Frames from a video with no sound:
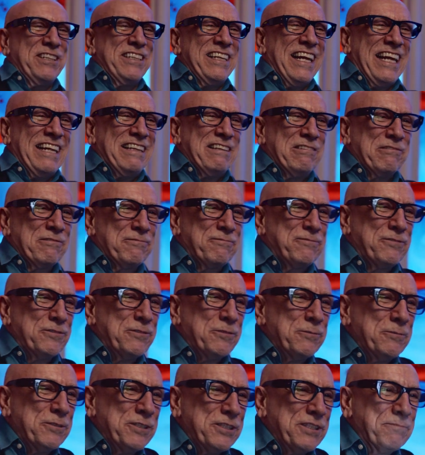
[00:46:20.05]
And I look
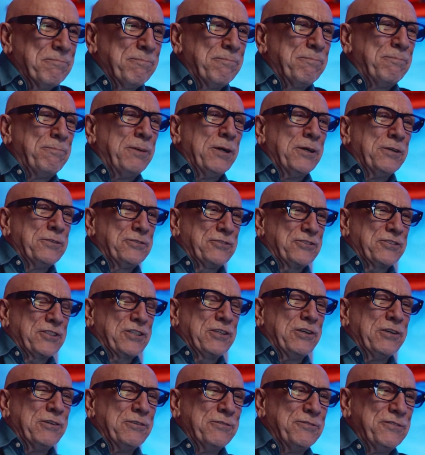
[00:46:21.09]
forward
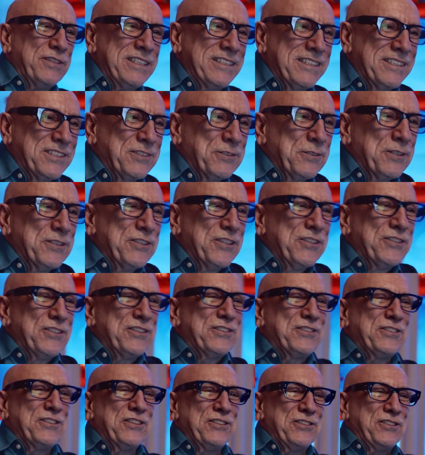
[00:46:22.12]
post-COVID to another
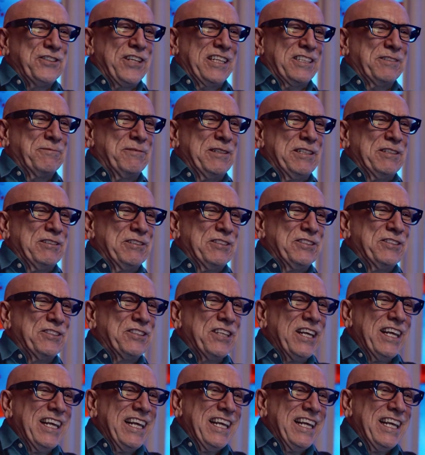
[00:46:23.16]
such experience